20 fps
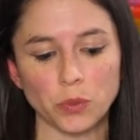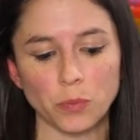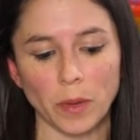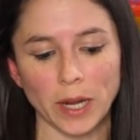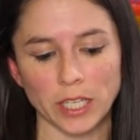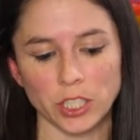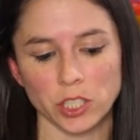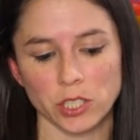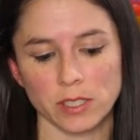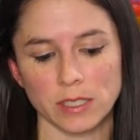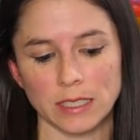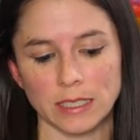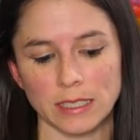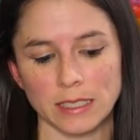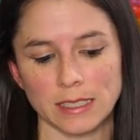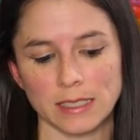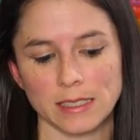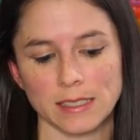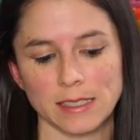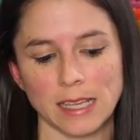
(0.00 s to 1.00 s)
You might just need
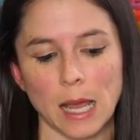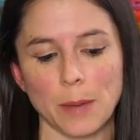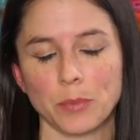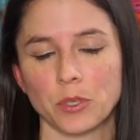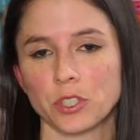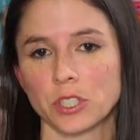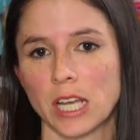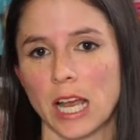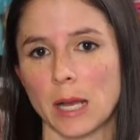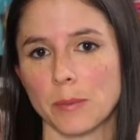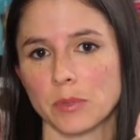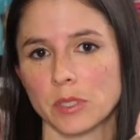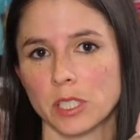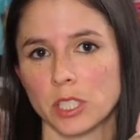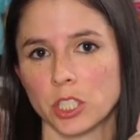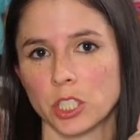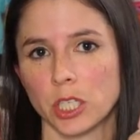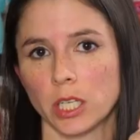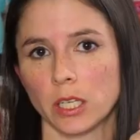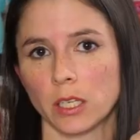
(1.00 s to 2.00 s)
to stop your top
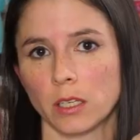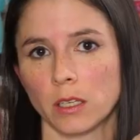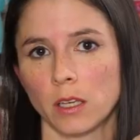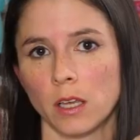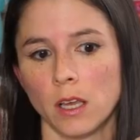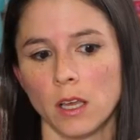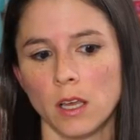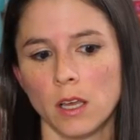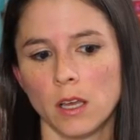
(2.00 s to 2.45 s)
stitching